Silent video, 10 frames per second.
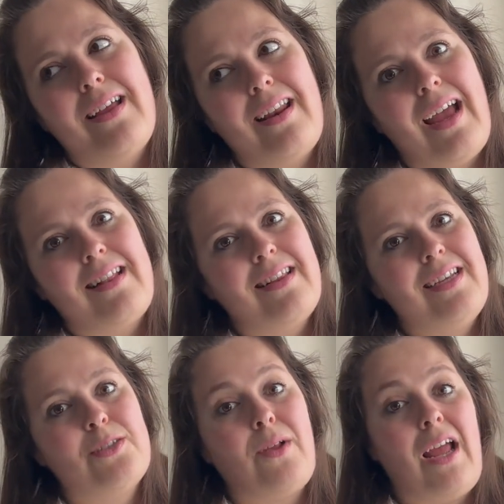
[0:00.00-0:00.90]
And at
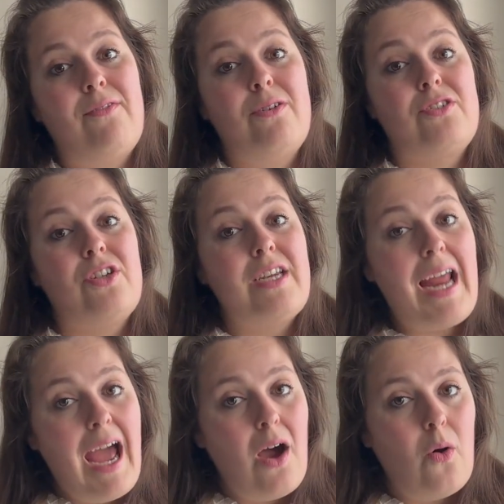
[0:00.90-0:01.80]
least what I've looked
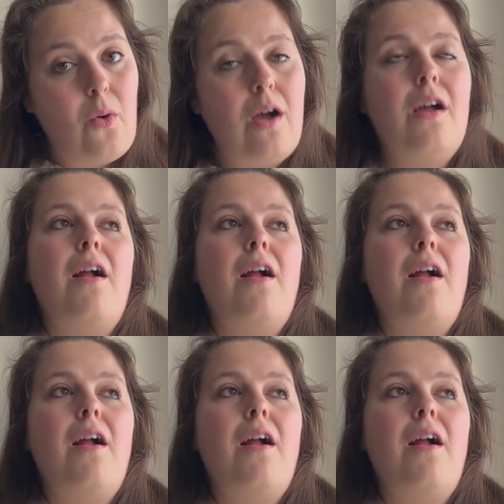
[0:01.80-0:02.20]
now,